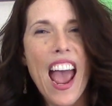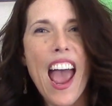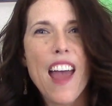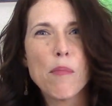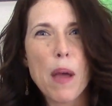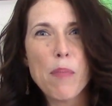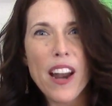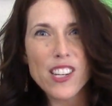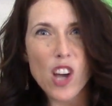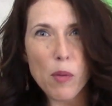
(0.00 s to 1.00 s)
And my
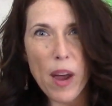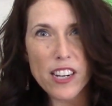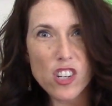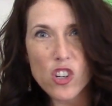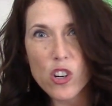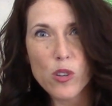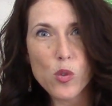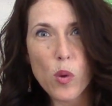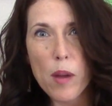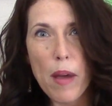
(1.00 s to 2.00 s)
body talk practitioner, who
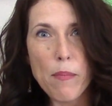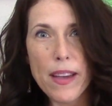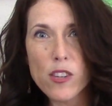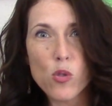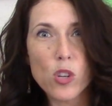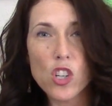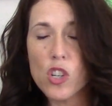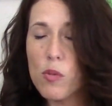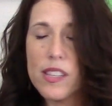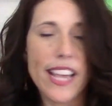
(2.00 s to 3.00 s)
is one of my mentors,
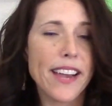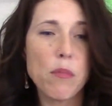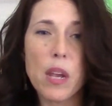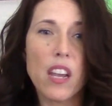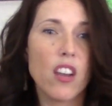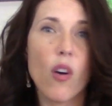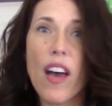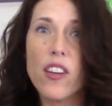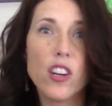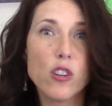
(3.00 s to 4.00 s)
she would say to me,
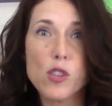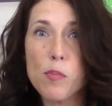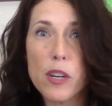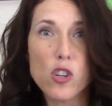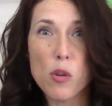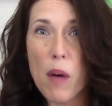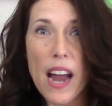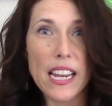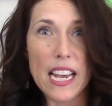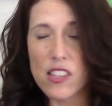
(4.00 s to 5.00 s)
Heather, your spiritual
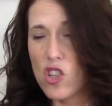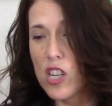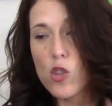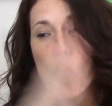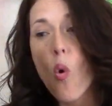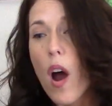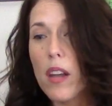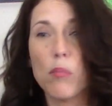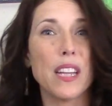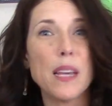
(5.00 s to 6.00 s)
body has just
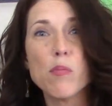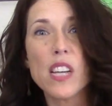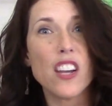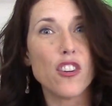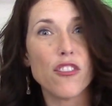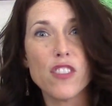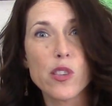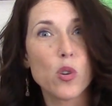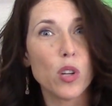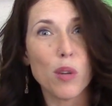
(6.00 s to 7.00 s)
quantum leaped, and your
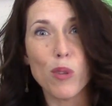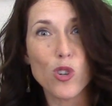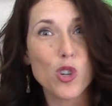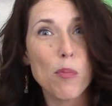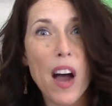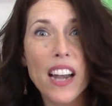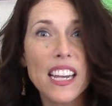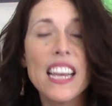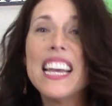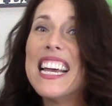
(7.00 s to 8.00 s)
physical and emotional
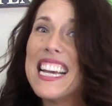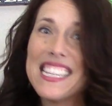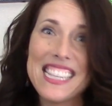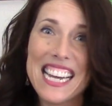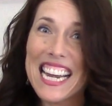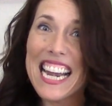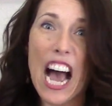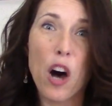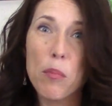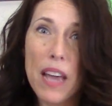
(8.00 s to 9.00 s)
body is needing help